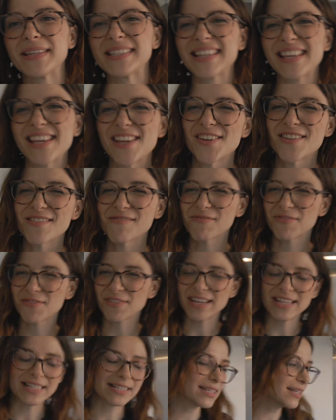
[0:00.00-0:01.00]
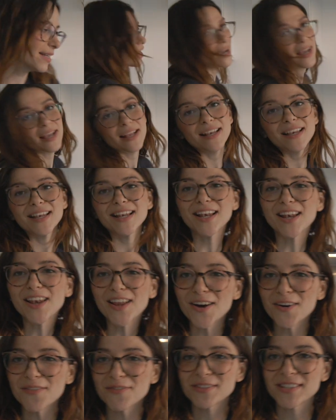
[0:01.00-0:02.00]
is that you can freeze it. I
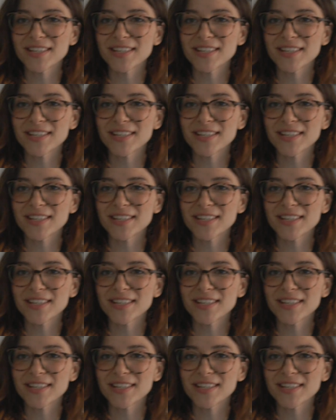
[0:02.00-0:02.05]
love